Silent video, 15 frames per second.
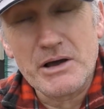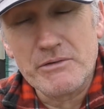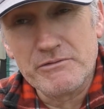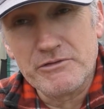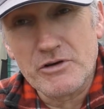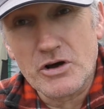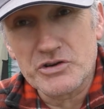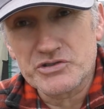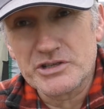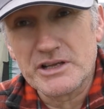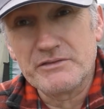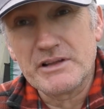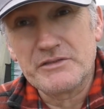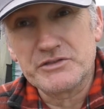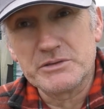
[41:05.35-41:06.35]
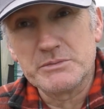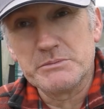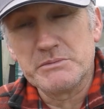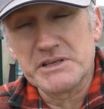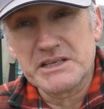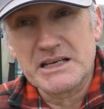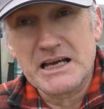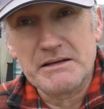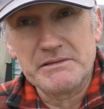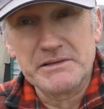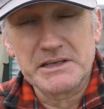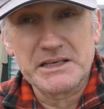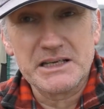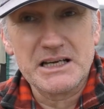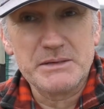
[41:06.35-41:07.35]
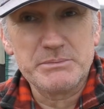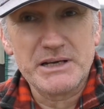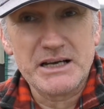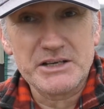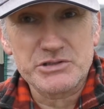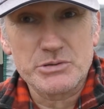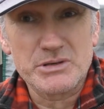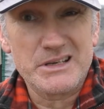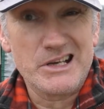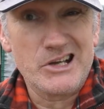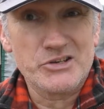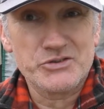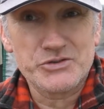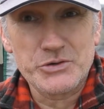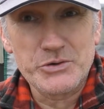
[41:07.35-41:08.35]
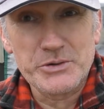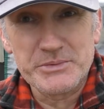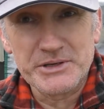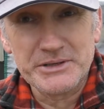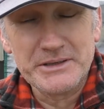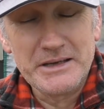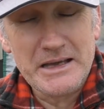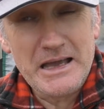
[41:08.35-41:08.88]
Unfortunately, I've left them in my car in the car park, so I can't show them you.